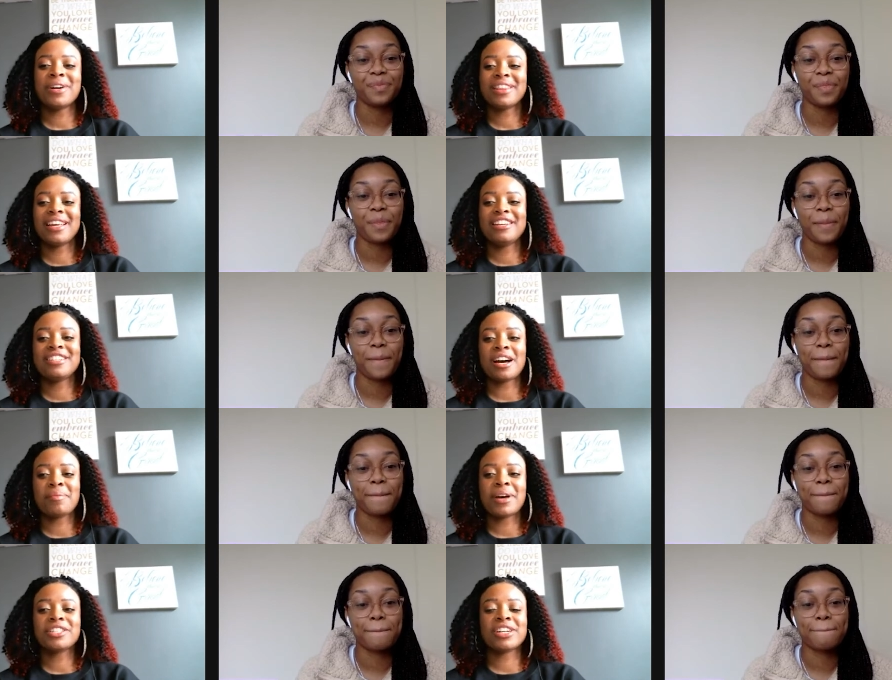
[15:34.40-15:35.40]
Speaker 1: more thing. You talk
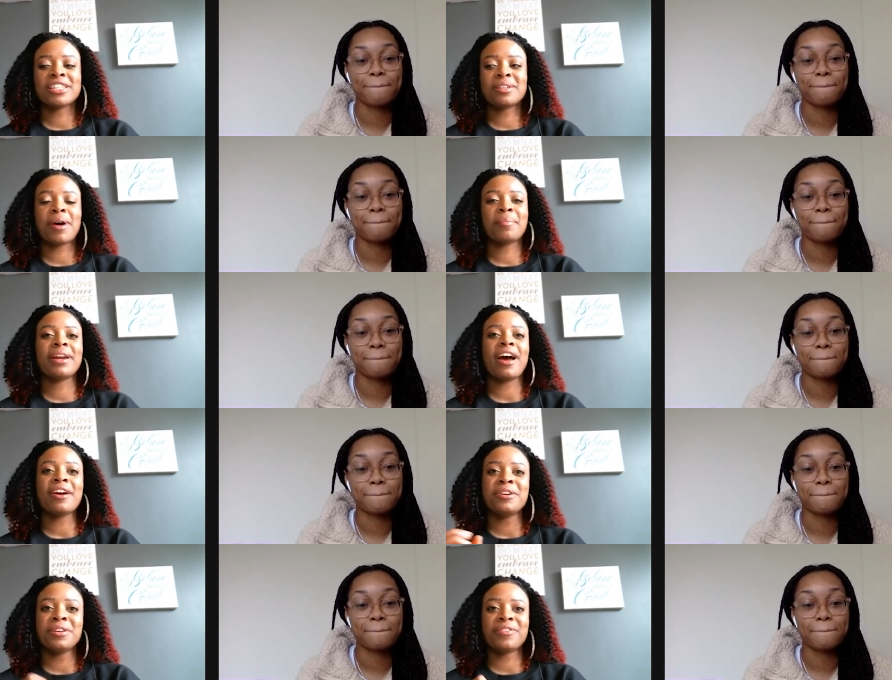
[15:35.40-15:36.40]
about stressing about money. Are
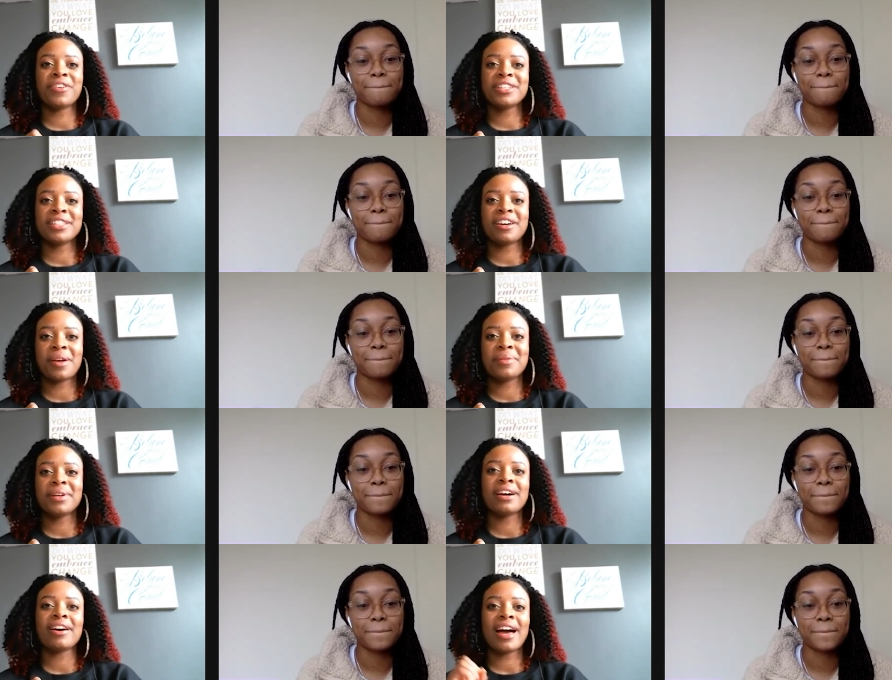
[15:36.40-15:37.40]
you the first in your family
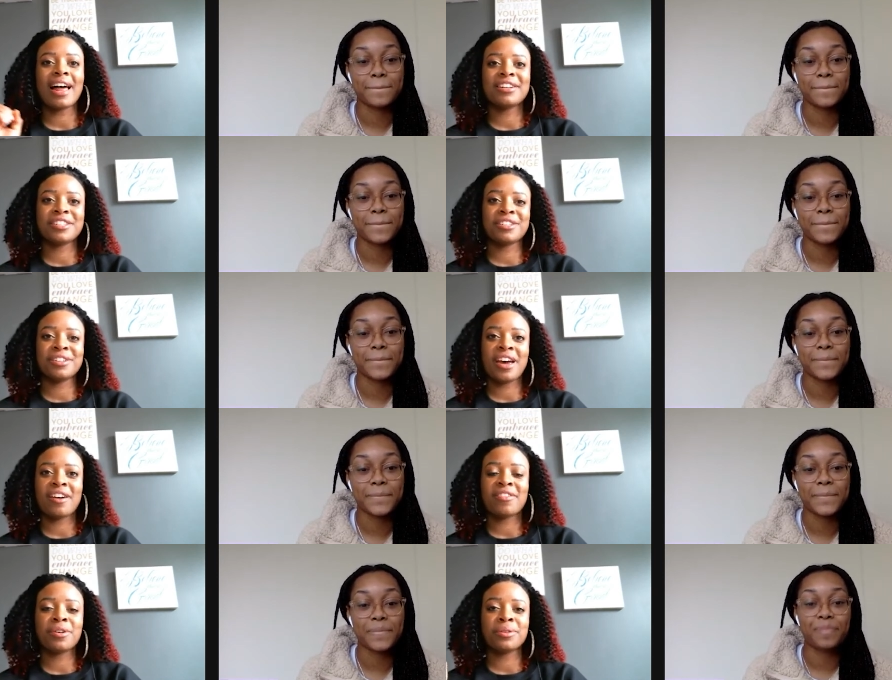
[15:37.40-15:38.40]
to go to college or do you
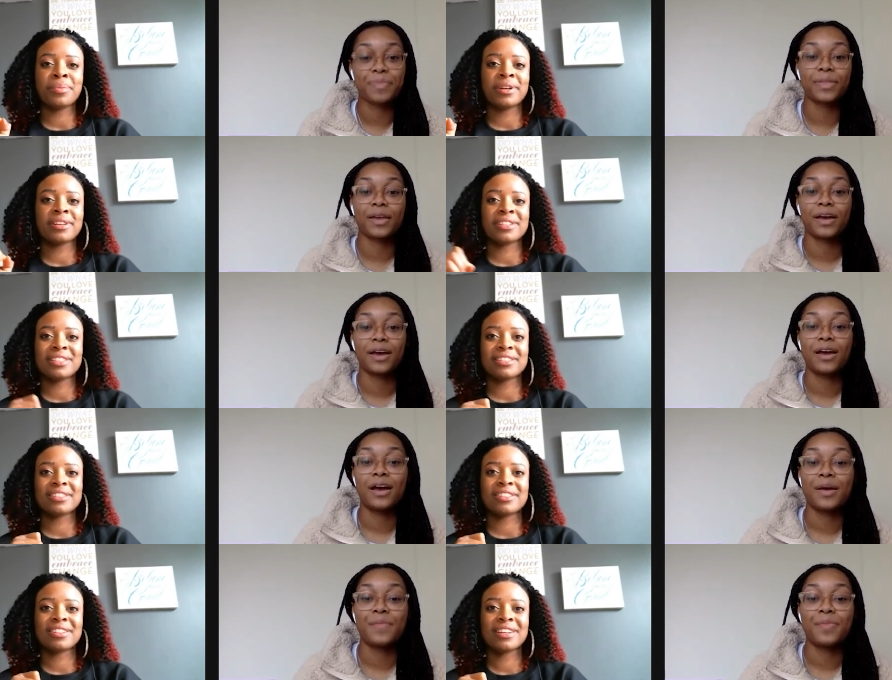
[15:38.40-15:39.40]
have an older brother and
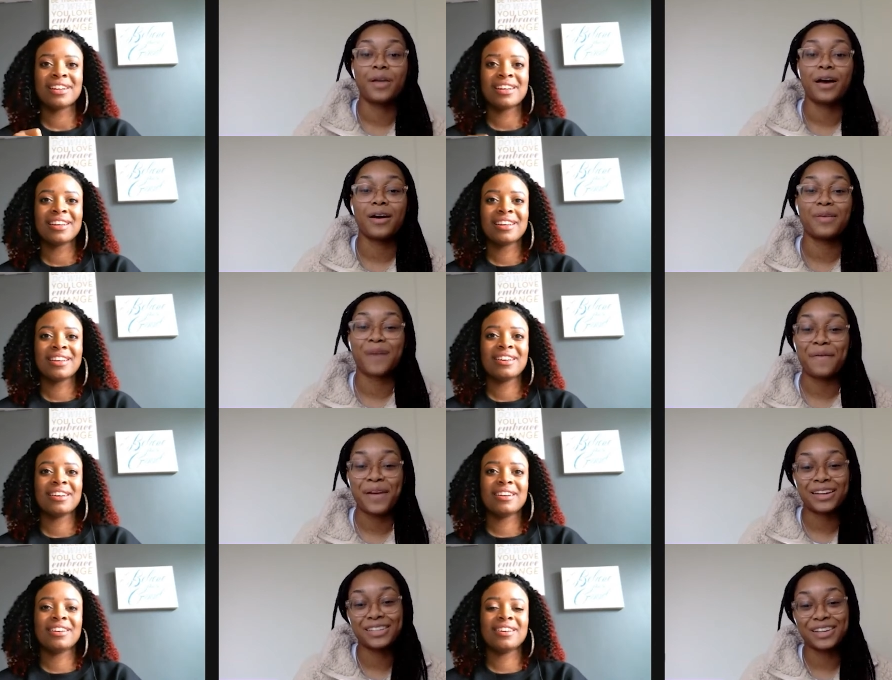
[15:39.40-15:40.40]
sister?
Speaker 2: Um,
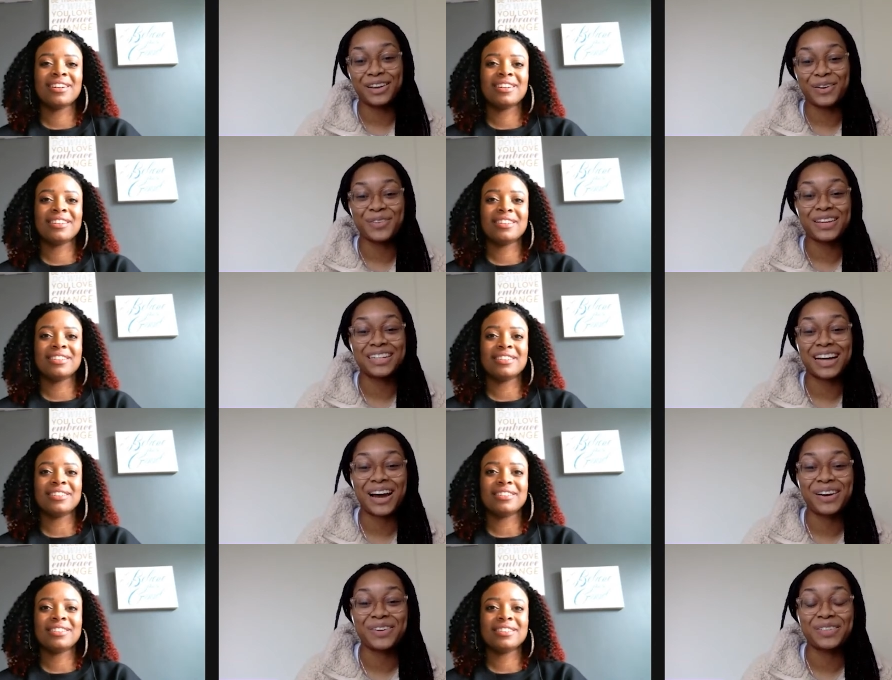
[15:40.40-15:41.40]
I'm actually an only
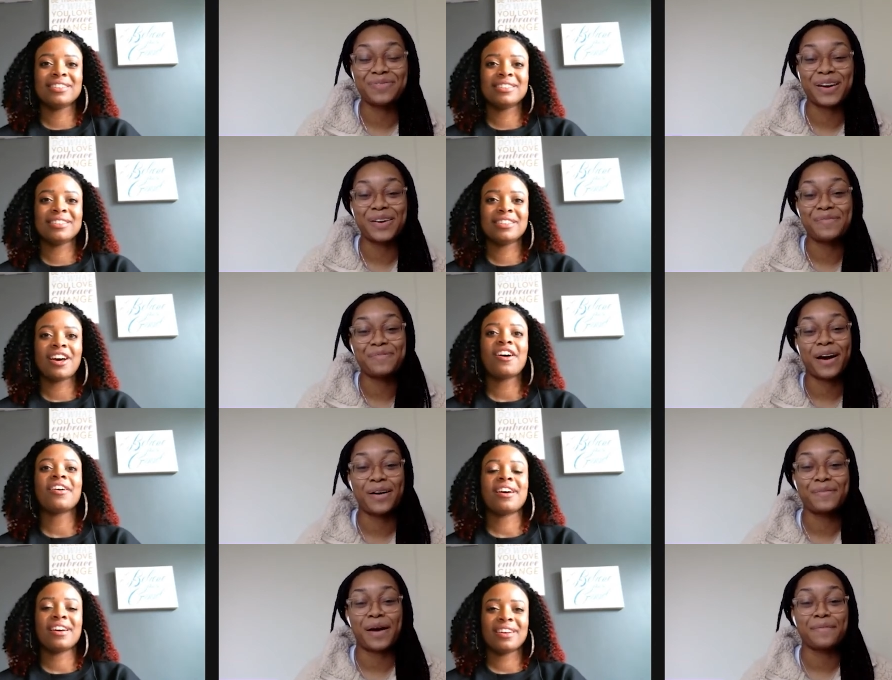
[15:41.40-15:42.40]
child, but
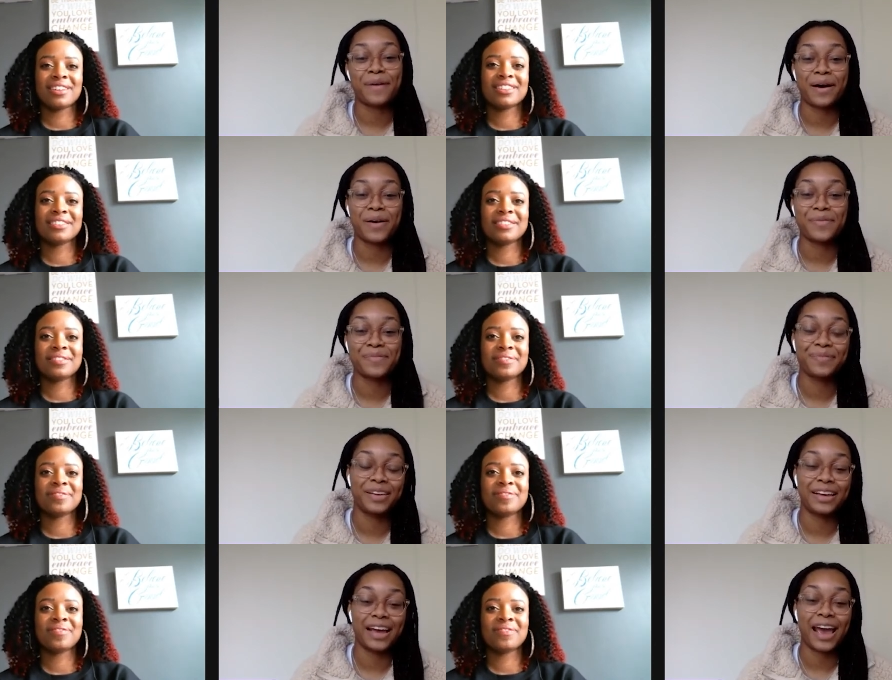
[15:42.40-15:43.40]
um, my mom
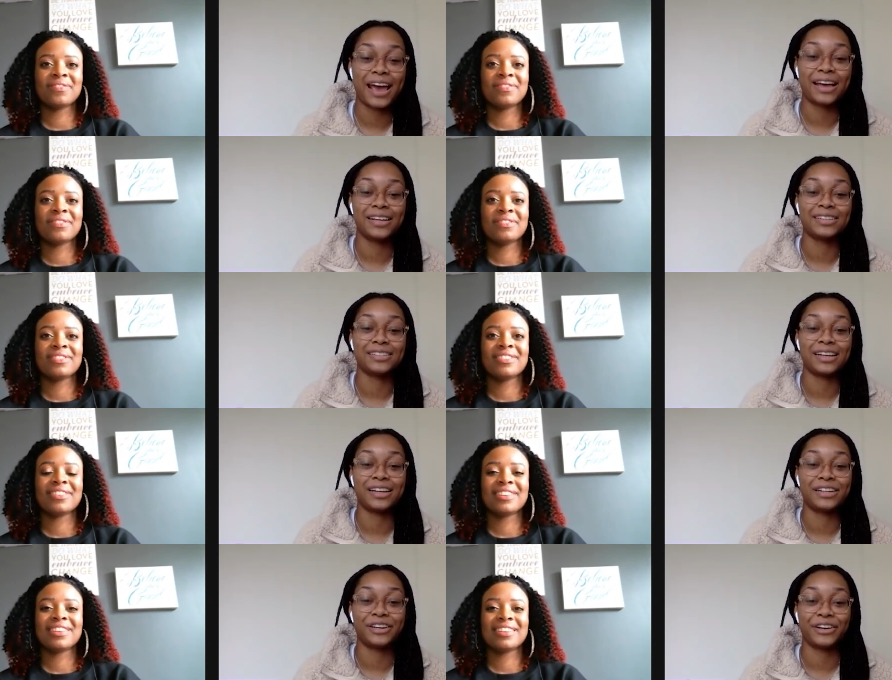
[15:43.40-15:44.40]
has
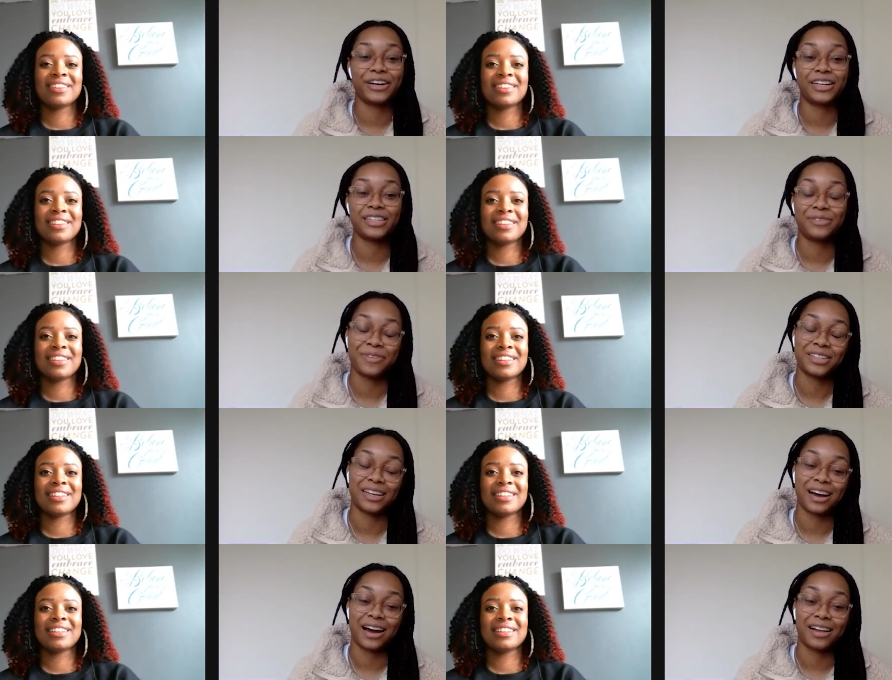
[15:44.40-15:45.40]
a degree and she
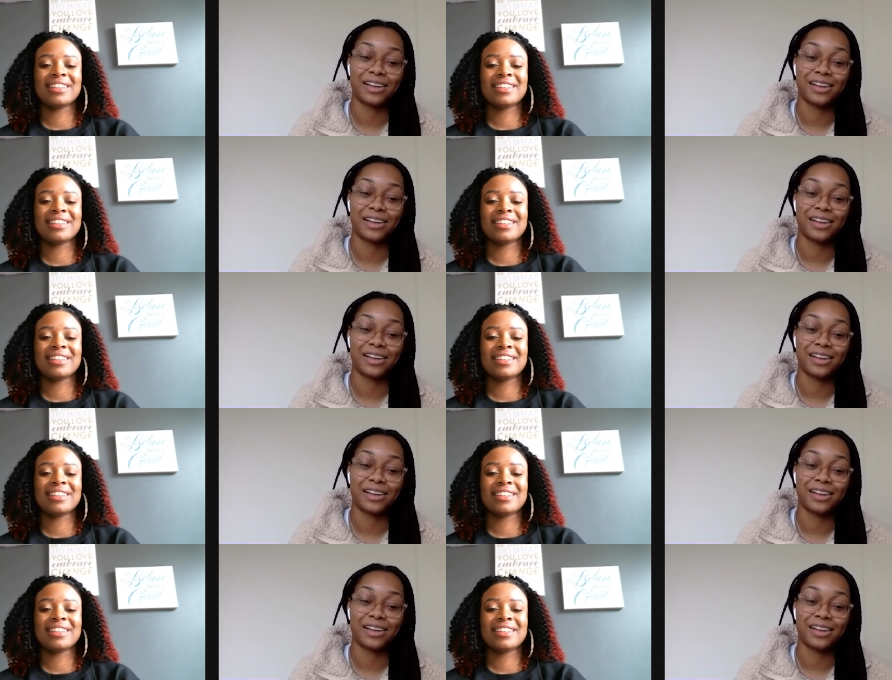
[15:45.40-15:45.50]
went to